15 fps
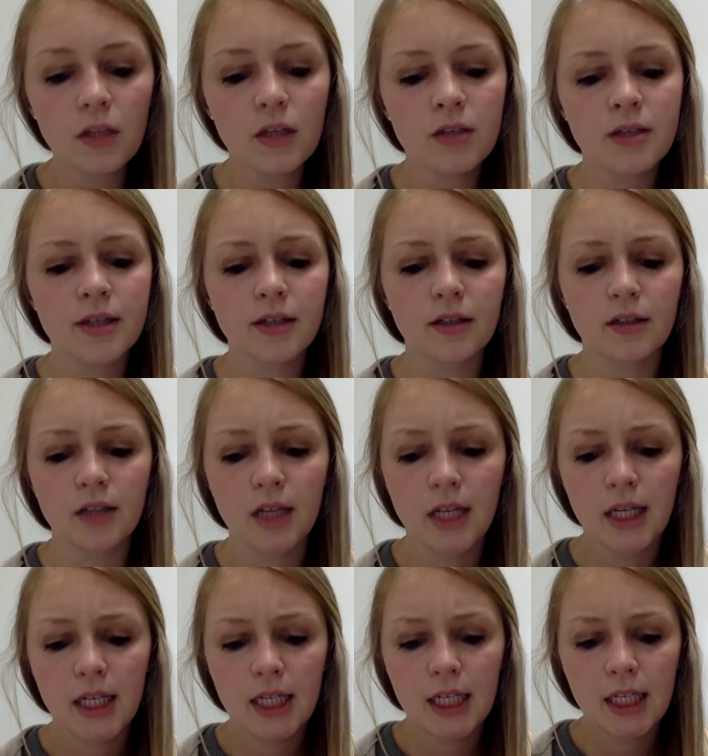Still,
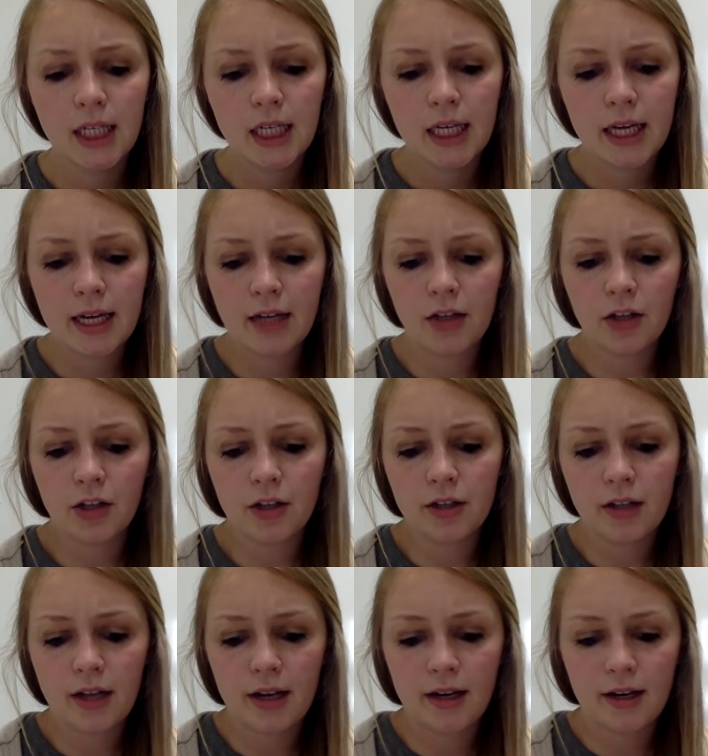he had
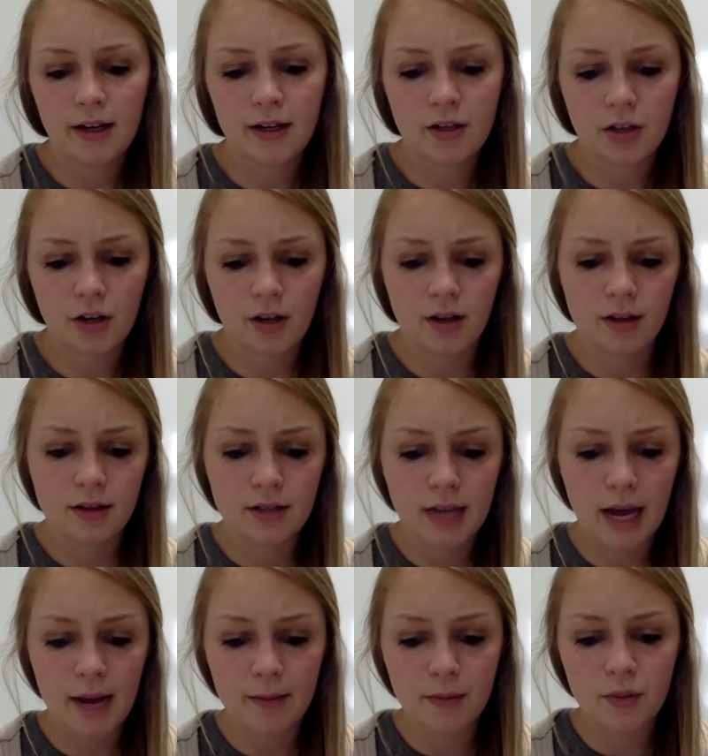learned, and he took
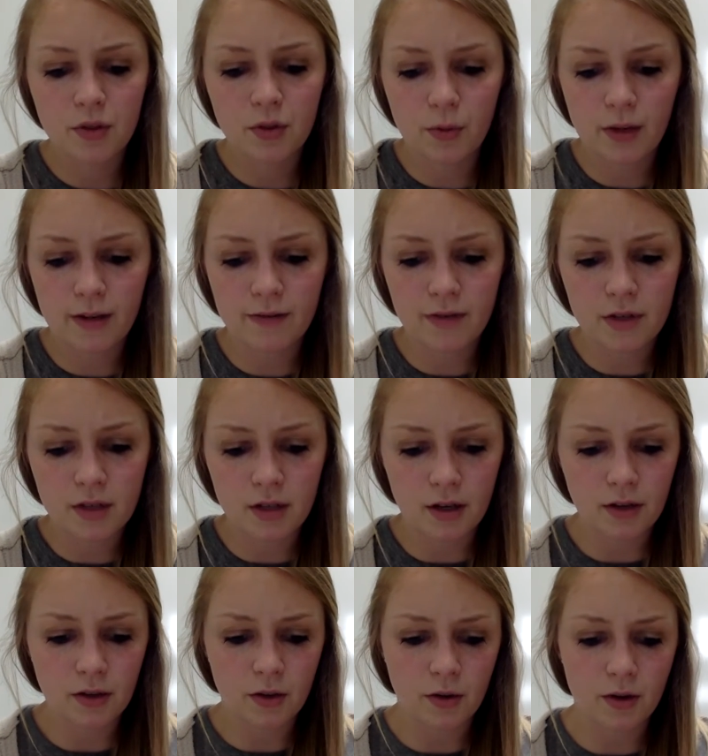time to weave the
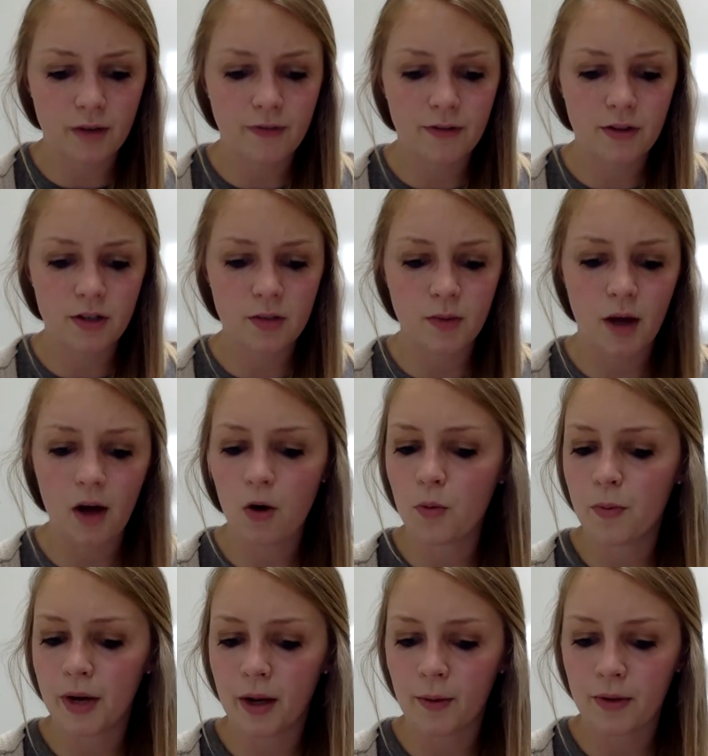snug door for the small
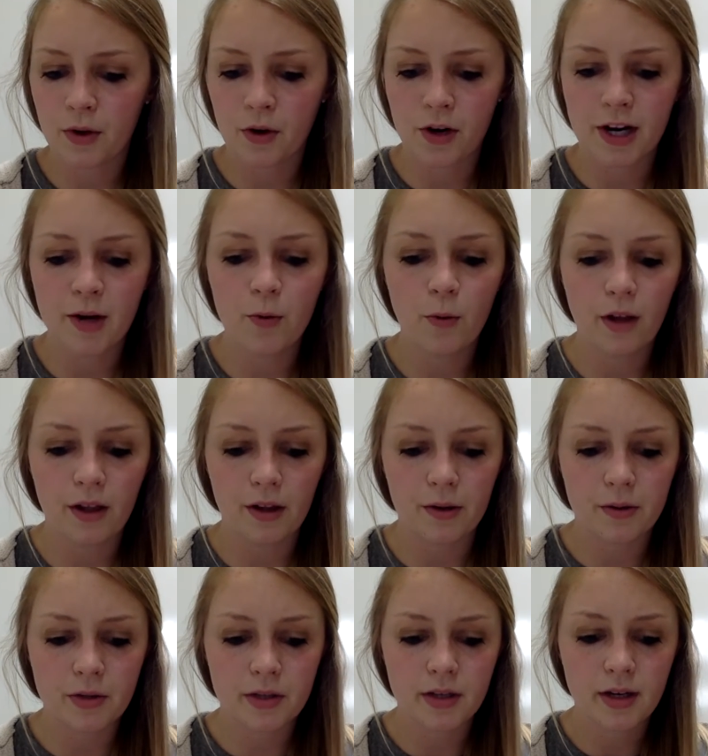opening with green
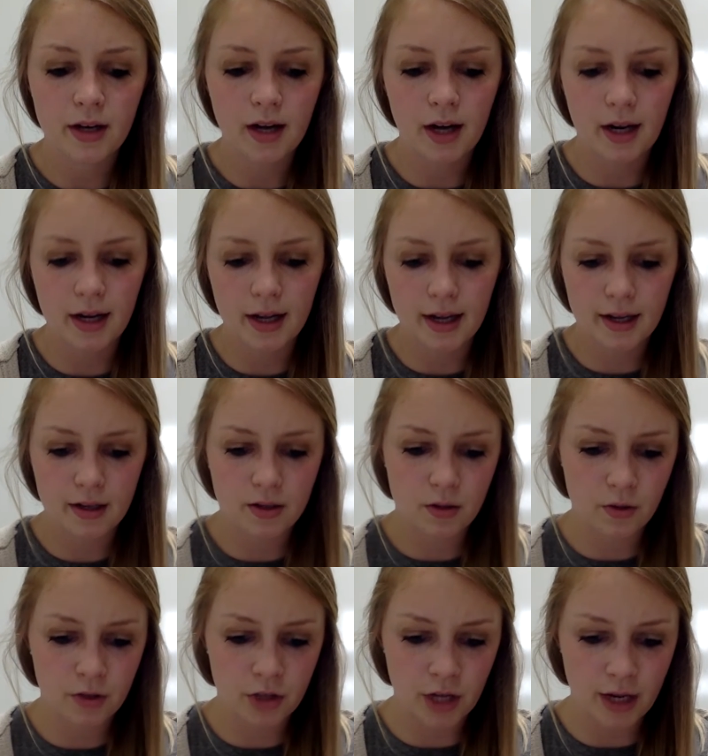willows, cutting it
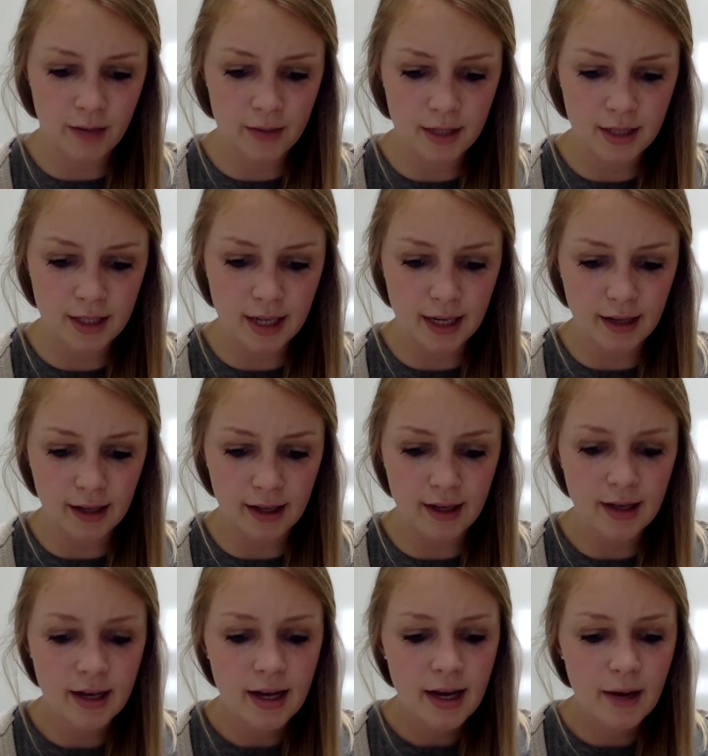so it jammed in
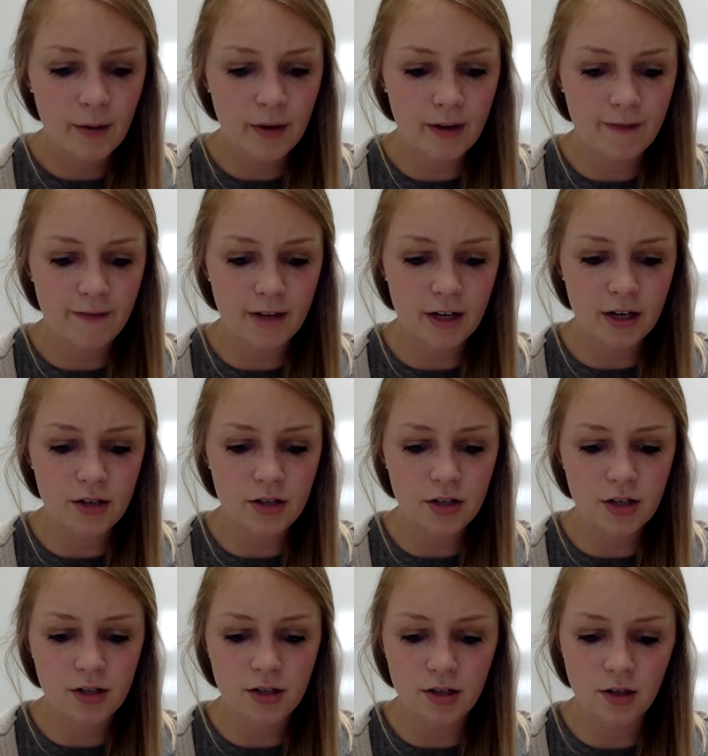tightly, and when he
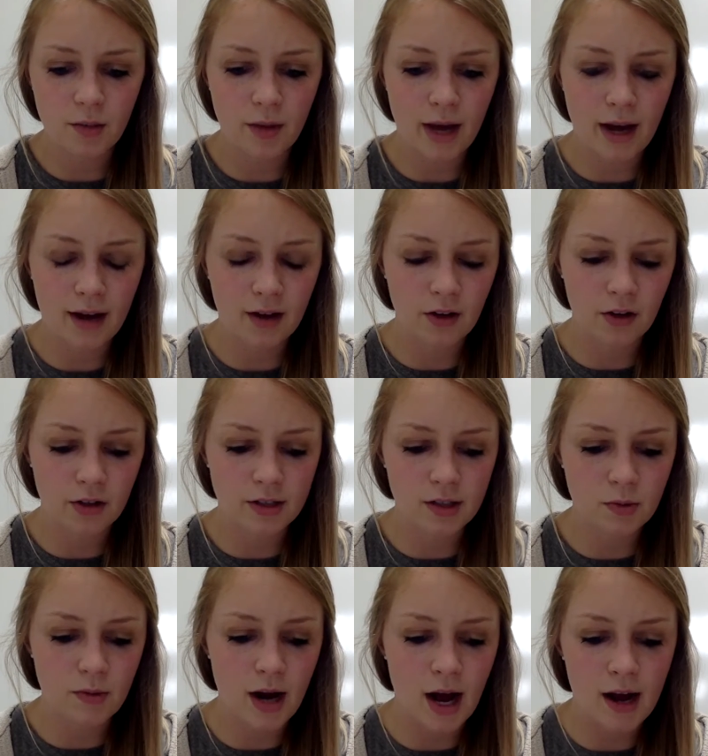finished, he stood back and looked at
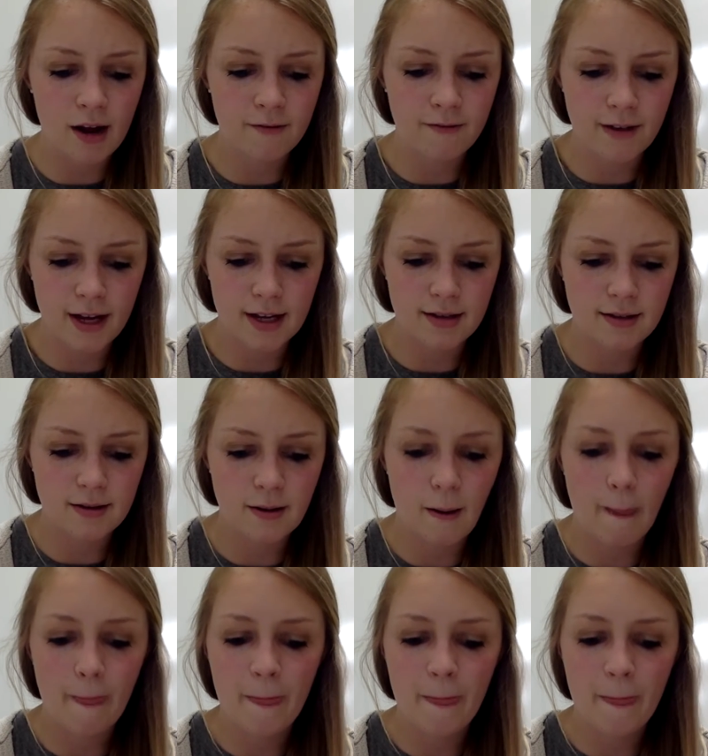the rock face,